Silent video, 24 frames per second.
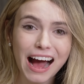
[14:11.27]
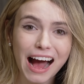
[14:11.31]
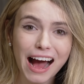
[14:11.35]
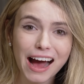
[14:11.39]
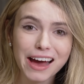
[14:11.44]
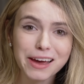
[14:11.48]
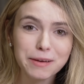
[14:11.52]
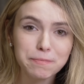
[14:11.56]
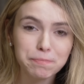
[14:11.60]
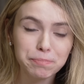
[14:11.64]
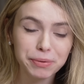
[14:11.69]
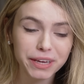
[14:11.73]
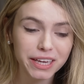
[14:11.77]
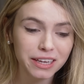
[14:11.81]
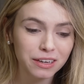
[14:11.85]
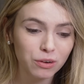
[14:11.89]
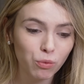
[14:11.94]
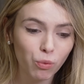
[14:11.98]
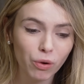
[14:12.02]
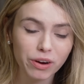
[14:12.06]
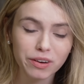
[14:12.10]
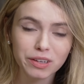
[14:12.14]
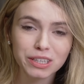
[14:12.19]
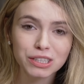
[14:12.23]
I beat
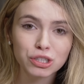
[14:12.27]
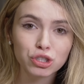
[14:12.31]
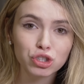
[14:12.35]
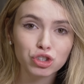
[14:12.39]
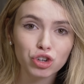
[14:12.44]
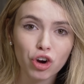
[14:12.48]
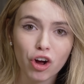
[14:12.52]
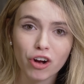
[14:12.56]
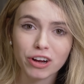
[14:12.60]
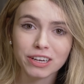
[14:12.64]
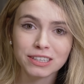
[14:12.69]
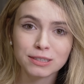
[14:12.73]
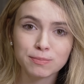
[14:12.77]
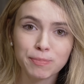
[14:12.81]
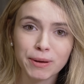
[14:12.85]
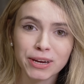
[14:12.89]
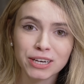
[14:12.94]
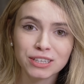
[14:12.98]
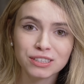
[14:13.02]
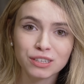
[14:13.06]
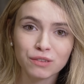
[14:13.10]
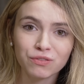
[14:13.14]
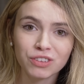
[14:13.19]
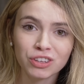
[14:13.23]
one of the strongest
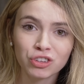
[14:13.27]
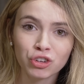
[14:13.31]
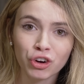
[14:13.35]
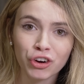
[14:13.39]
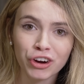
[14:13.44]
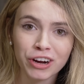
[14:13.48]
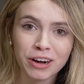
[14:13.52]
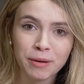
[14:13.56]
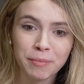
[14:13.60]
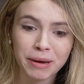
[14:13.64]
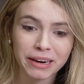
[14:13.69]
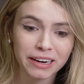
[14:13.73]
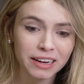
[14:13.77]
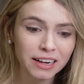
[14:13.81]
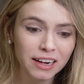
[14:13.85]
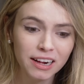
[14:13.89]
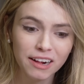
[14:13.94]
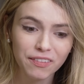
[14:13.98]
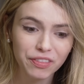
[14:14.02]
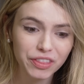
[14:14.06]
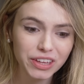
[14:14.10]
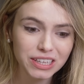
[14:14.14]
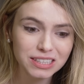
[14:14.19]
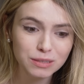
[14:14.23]
players of the tournament.
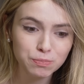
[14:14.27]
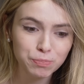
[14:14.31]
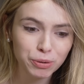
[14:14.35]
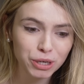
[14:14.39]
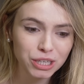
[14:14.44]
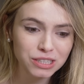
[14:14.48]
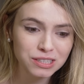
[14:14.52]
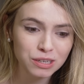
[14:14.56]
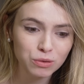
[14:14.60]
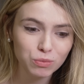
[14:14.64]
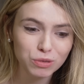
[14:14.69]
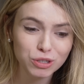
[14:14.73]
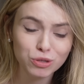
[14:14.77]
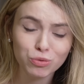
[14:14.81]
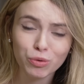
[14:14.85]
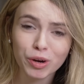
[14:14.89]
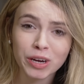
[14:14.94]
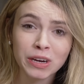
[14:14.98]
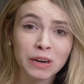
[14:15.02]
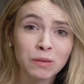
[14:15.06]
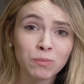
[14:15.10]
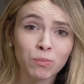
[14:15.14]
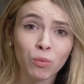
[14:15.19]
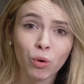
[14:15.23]
This person was
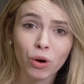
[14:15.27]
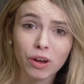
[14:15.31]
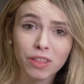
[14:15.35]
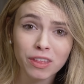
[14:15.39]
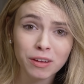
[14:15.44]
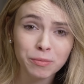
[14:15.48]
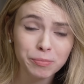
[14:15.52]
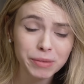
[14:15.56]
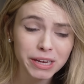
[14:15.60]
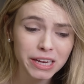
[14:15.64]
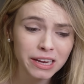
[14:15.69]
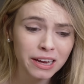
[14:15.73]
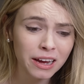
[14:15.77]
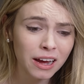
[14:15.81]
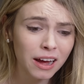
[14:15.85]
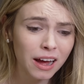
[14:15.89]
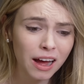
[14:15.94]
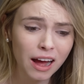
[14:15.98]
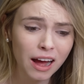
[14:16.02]
rated more than me.